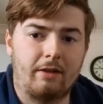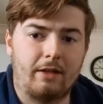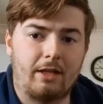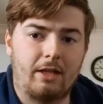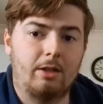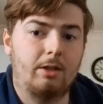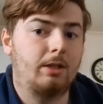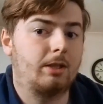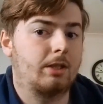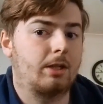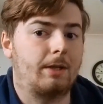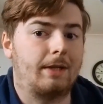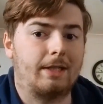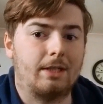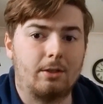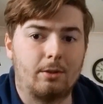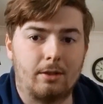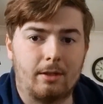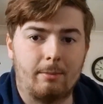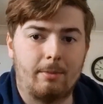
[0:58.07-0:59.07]
of the video I'll go
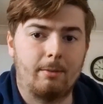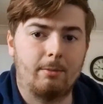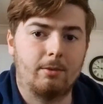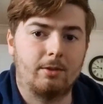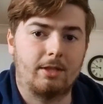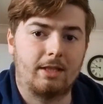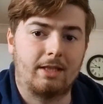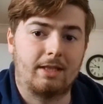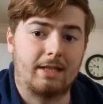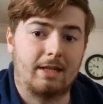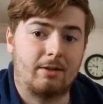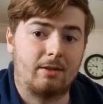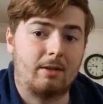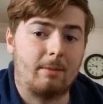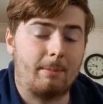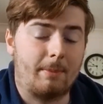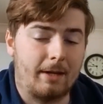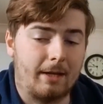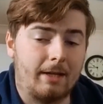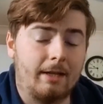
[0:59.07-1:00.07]
into in a bit more detail
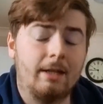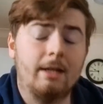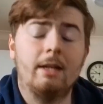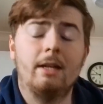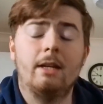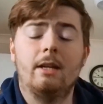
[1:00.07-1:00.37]
in a bit.